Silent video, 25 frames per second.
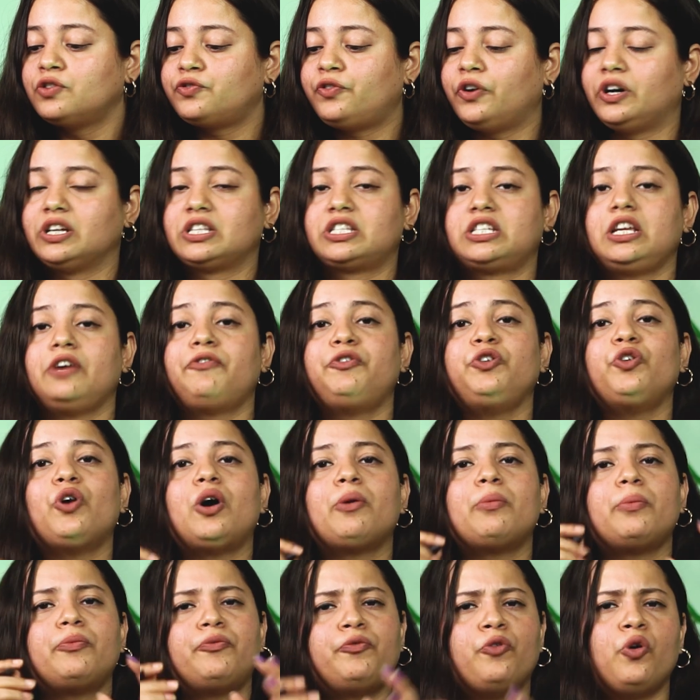First, if you
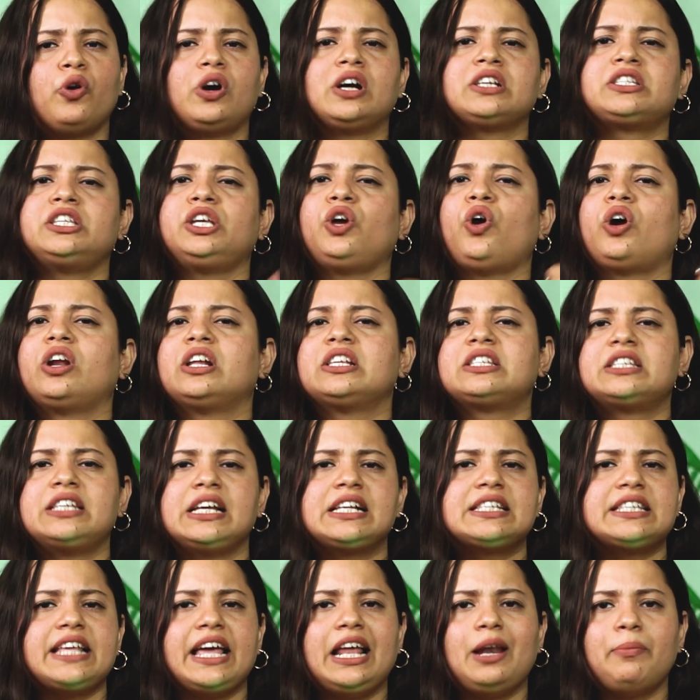are focusing on a
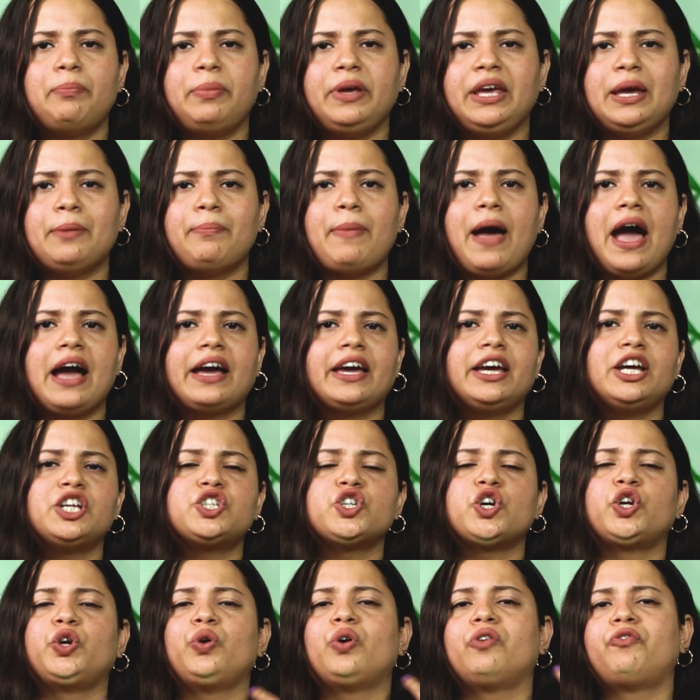6 LPA package
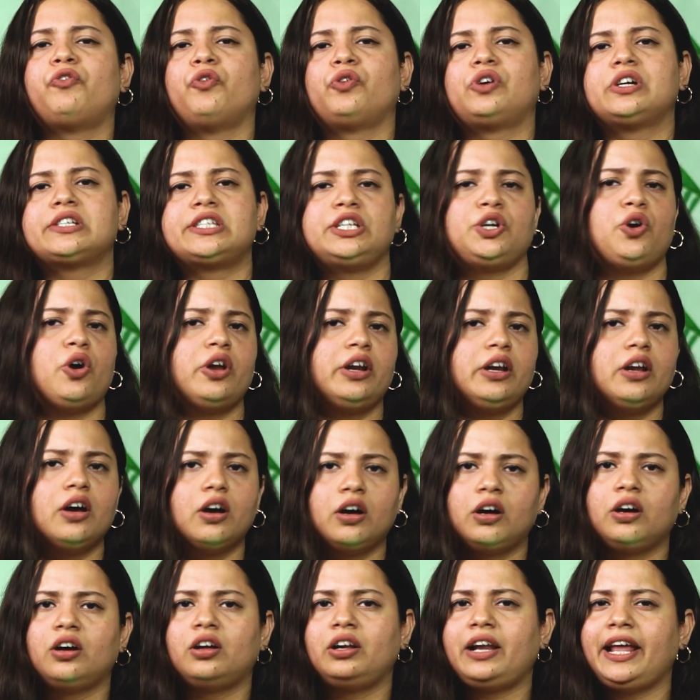or you are focusing
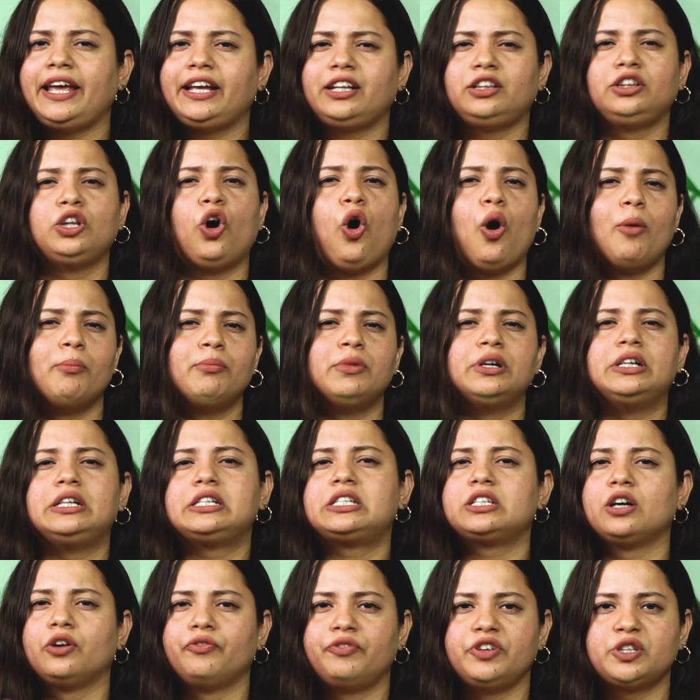on like normal
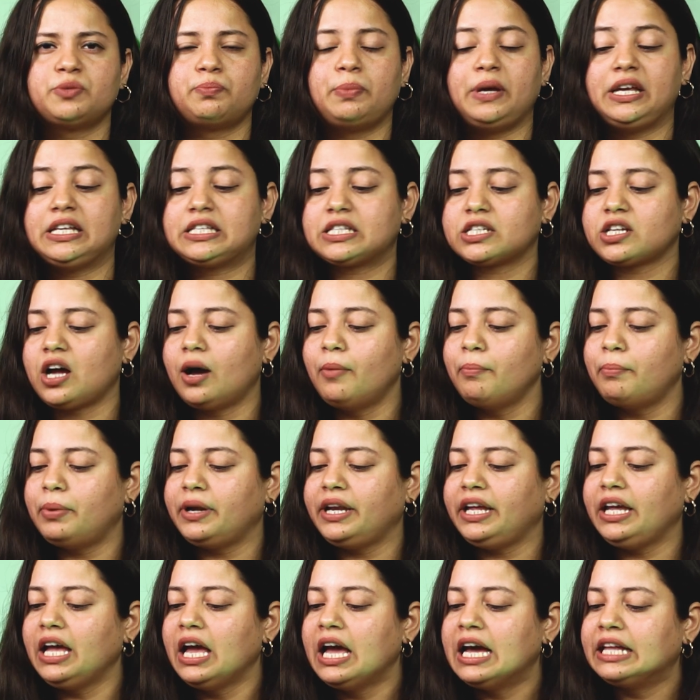service based
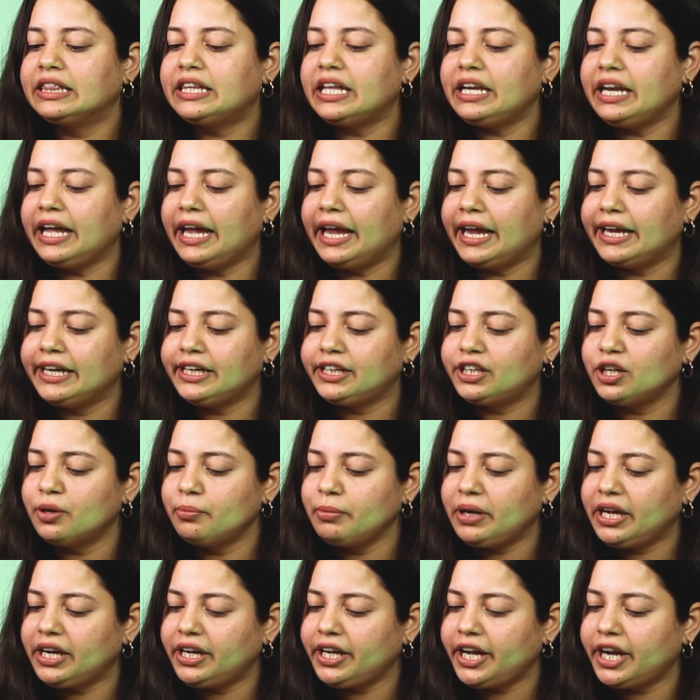company, then
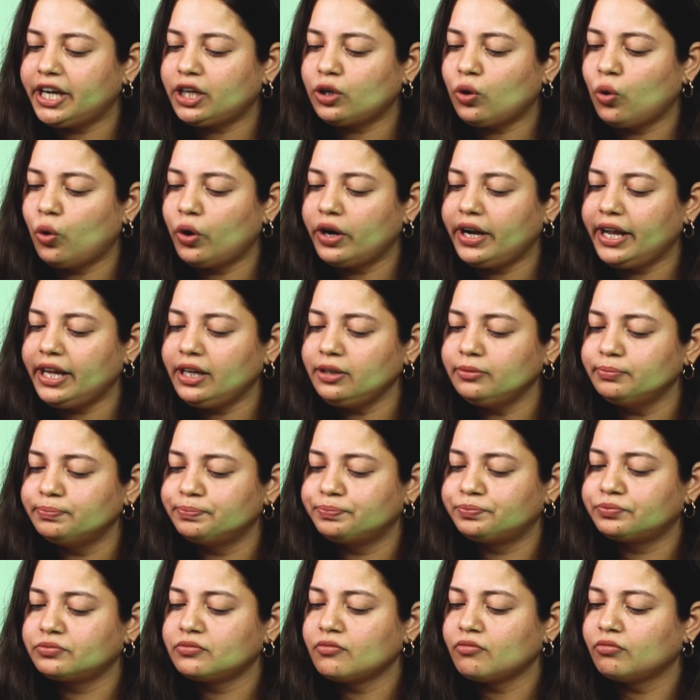intermediate coding
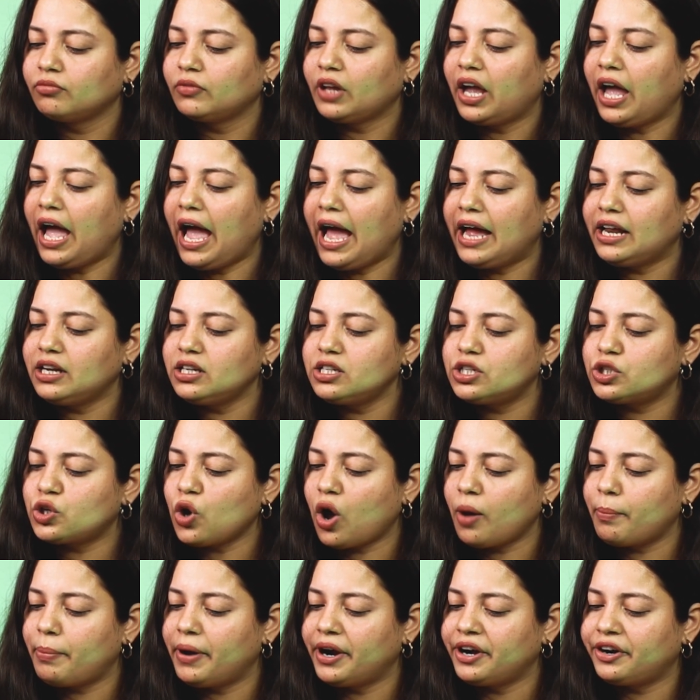and
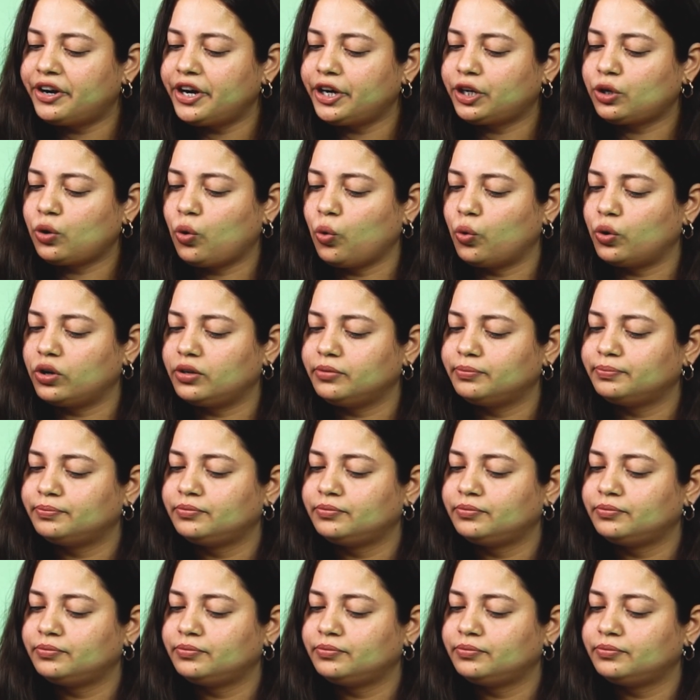top 100 code.